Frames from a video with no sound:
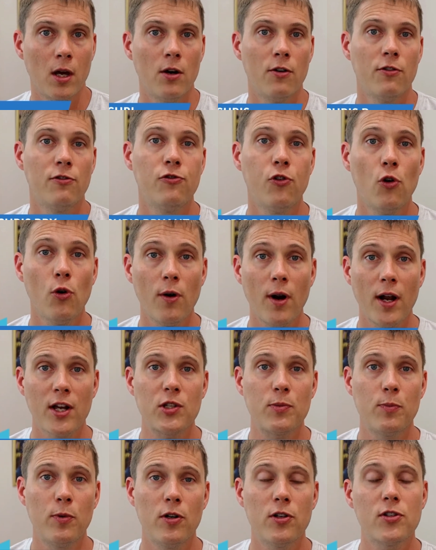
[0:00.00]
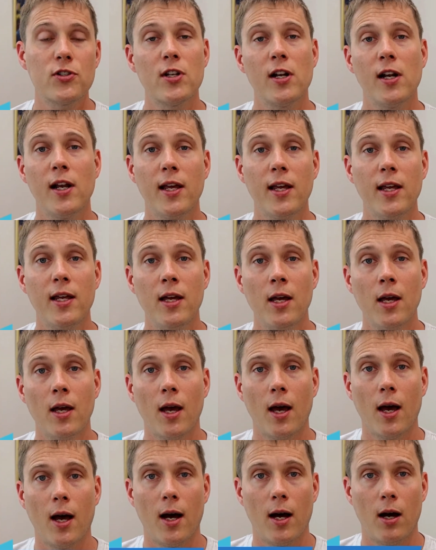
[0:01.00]
For us personally,
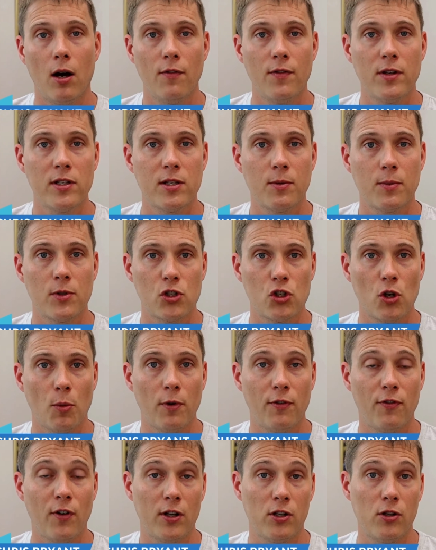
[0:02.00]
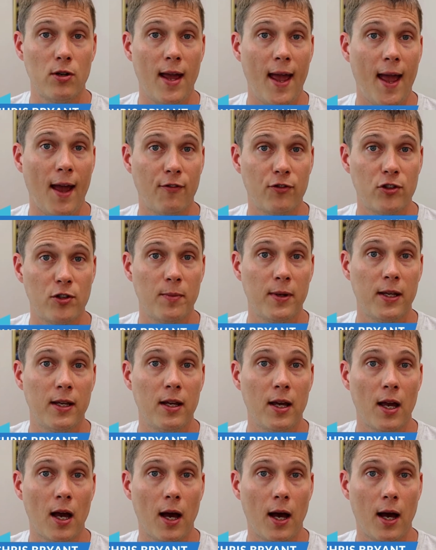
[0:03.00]
obviously with Shopify, you have to
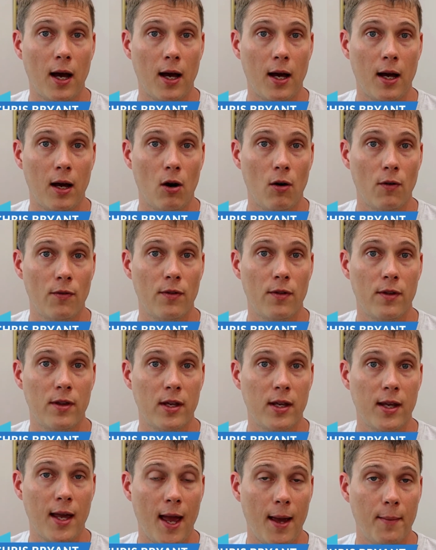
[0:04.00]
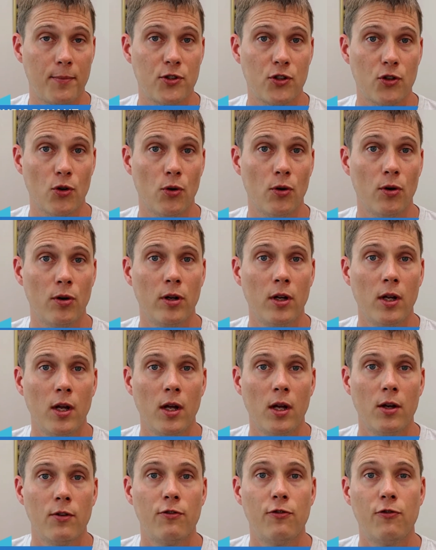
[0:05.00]
be on the App Store.
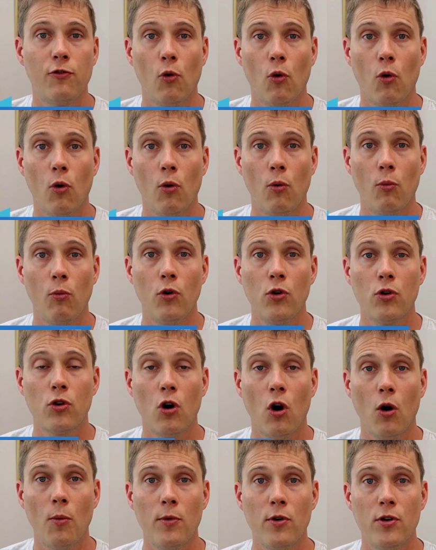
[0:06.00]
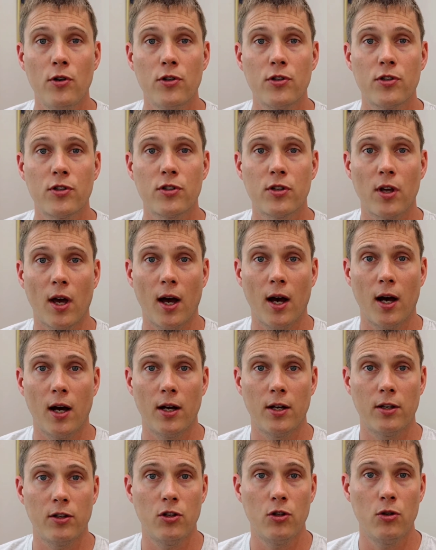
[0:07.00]
For
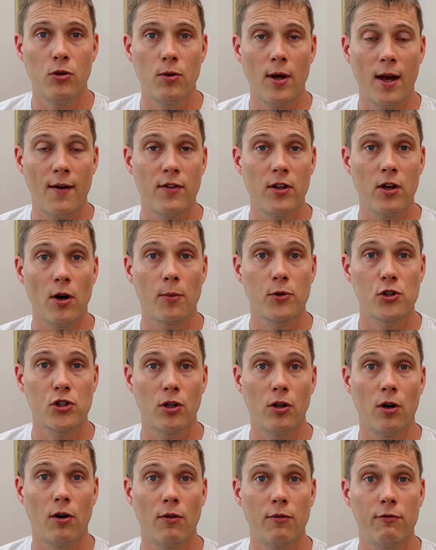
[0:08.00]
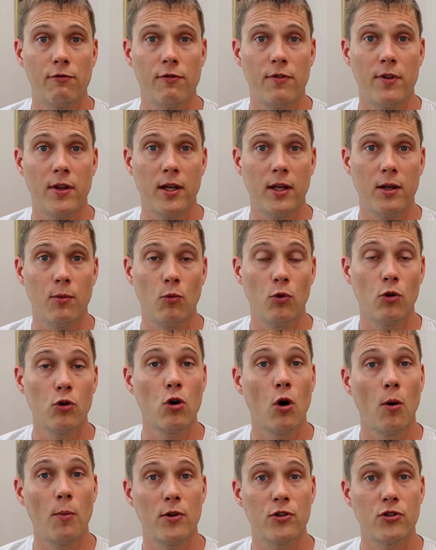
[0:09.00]
WooCommerce, you have the option of the
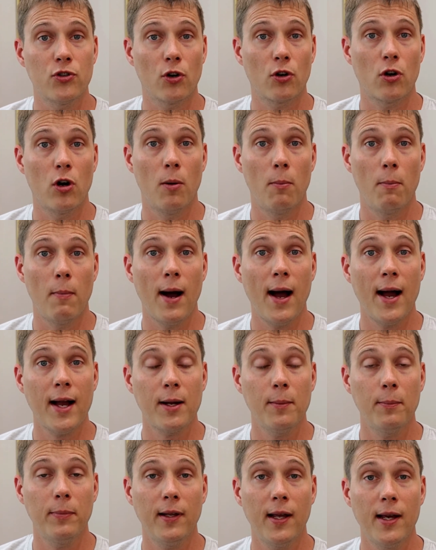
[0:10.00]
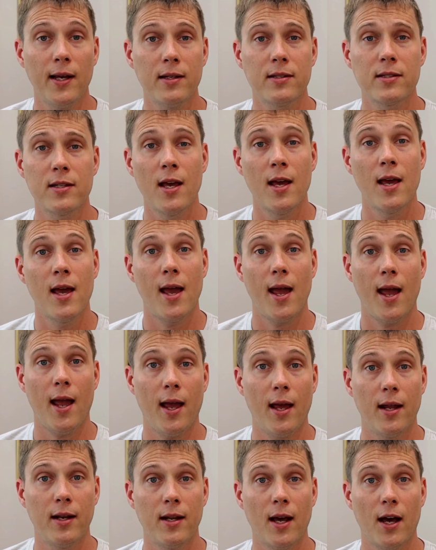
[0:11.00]
WooCommerce.com marketplace
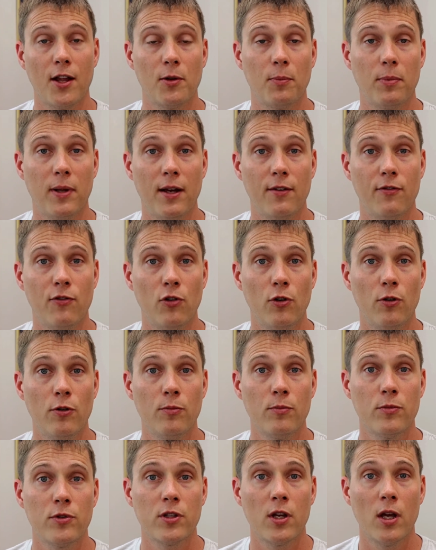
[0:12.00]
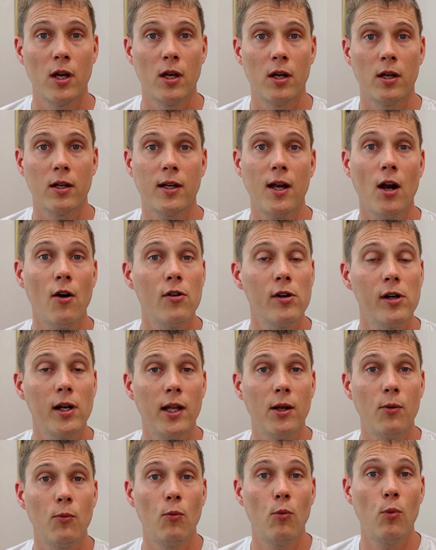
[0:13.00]
and other platforms.
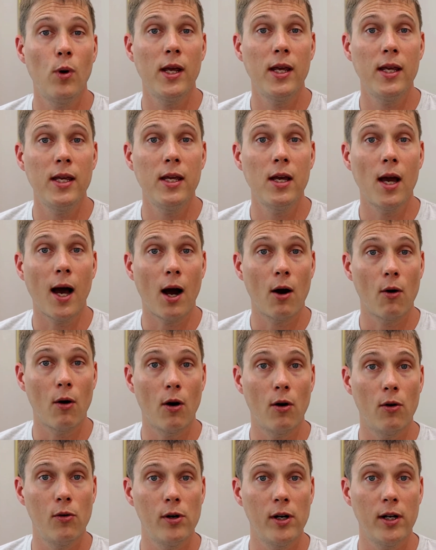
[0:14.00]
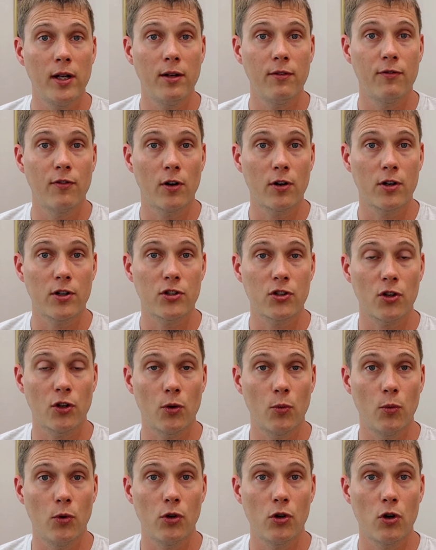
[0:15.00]
Currently, we are only focused on
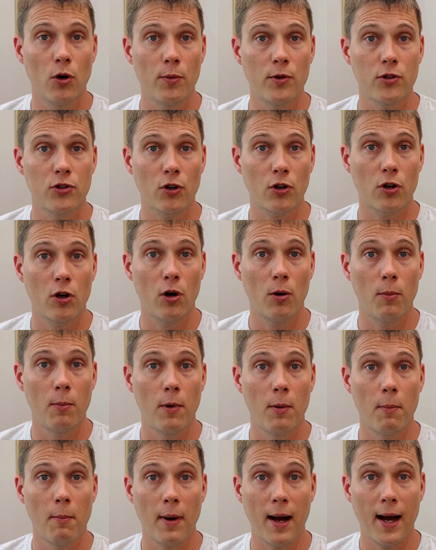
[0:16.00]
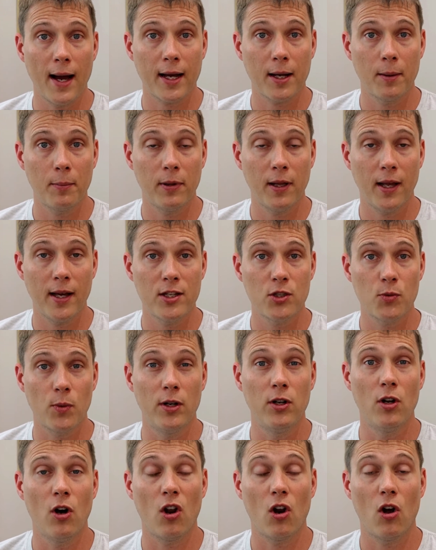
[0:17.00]
the WooCommerce.com marketplace.
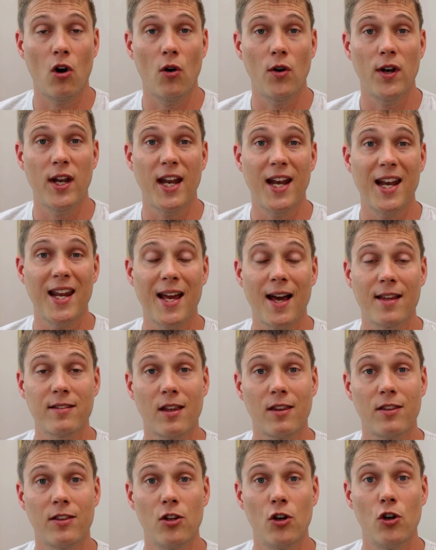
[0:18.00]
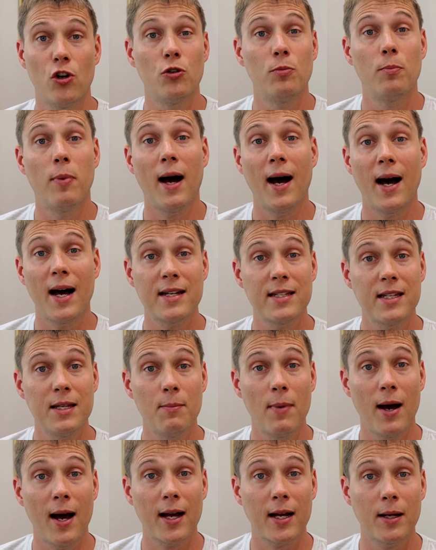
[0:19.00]
We're not on any other third-party
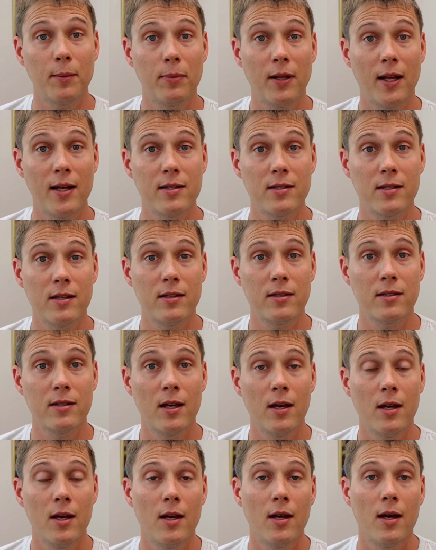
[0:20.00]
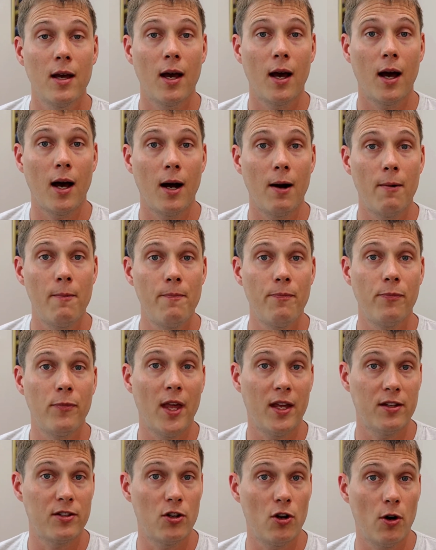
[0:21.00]
marketplaces.
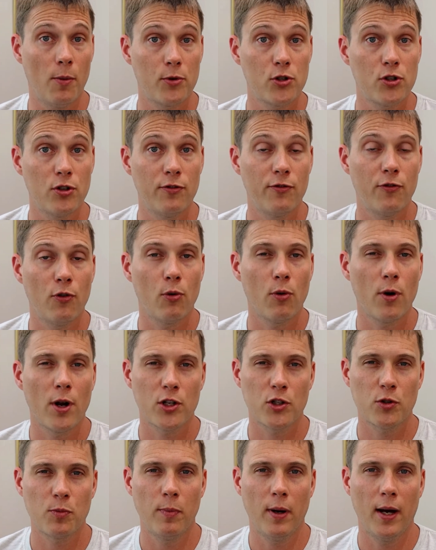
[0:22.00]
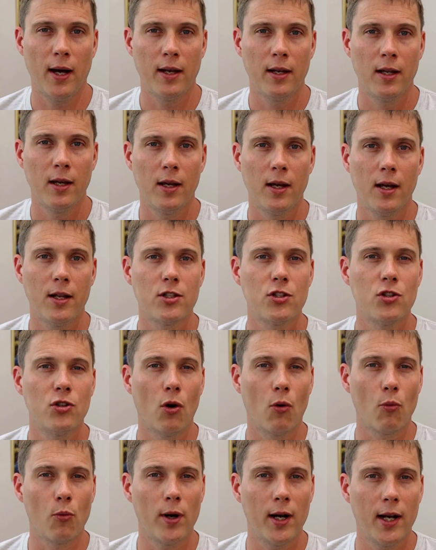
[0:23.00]
That's an option for us, but it's
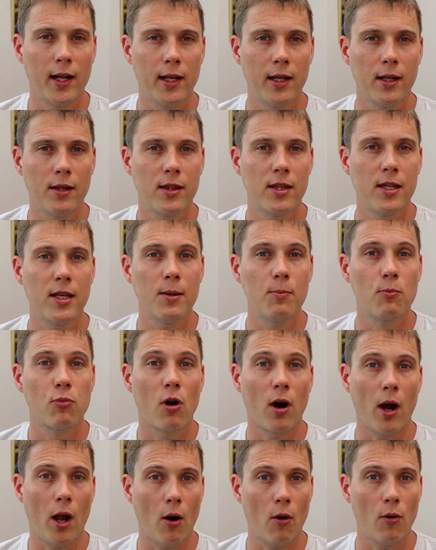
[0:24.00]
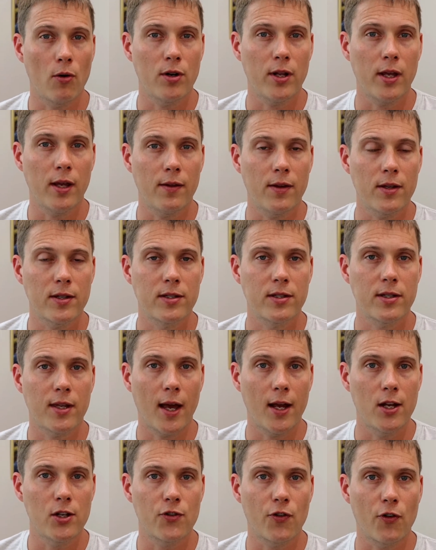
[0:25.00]
not really the priority at this
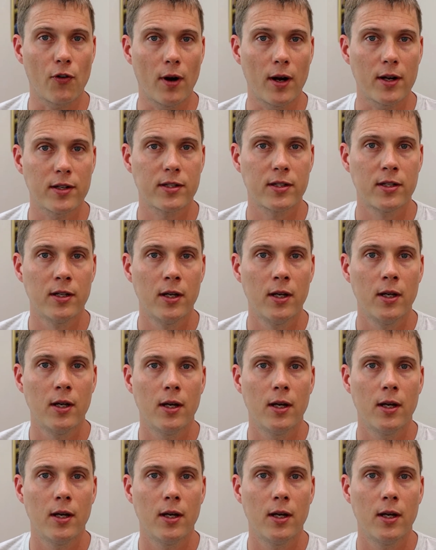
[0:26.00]
stage for us.